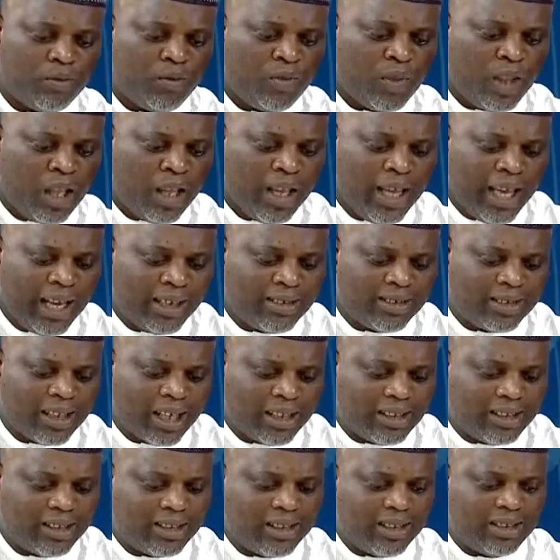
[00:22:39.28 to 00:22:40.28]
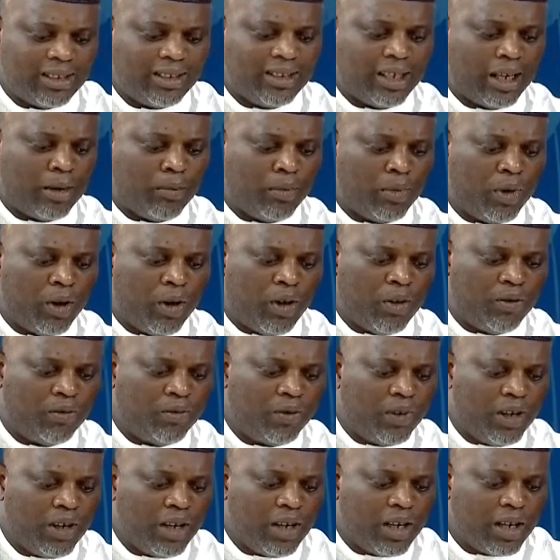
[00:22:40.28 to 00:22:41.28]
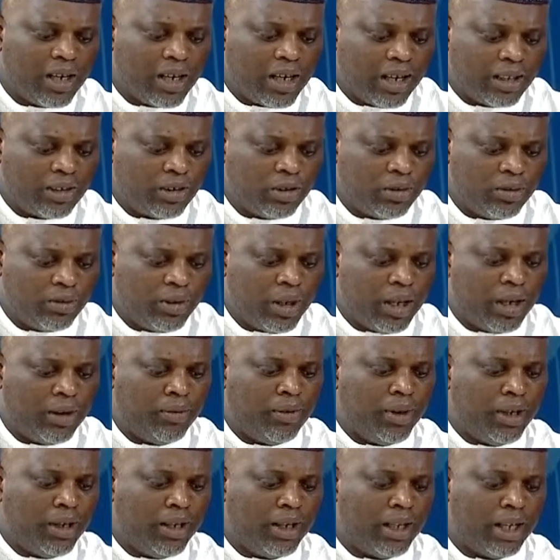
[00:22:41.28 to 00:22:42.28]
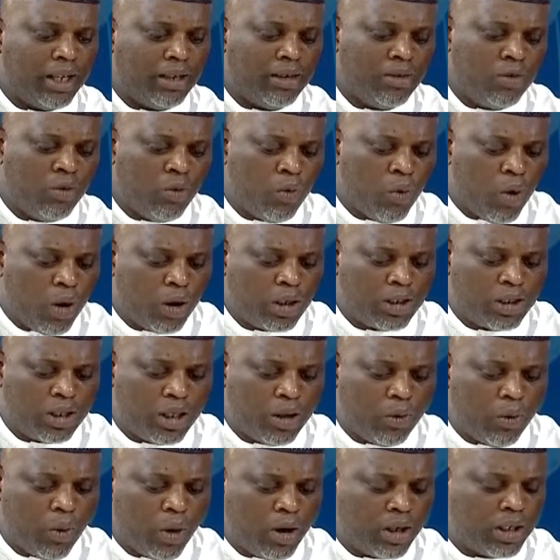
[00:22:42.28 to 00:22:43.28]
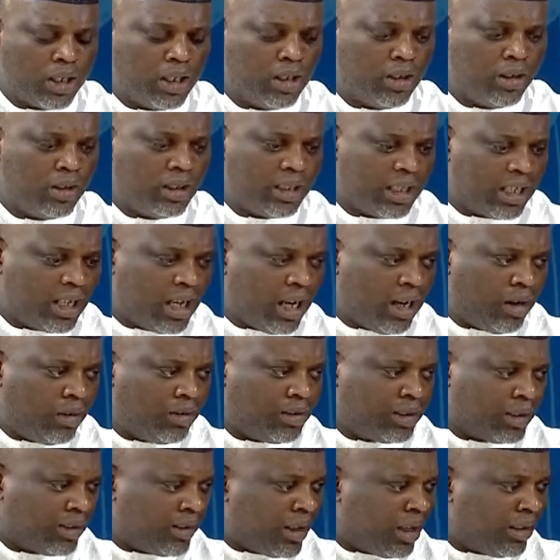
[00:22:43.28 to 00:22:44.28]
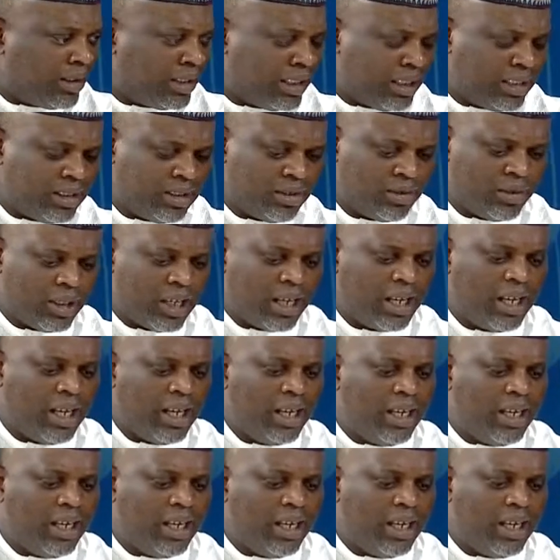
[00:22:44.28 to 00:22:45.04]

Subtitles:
extant system of cattle rearing and walking on the cows around Nigeria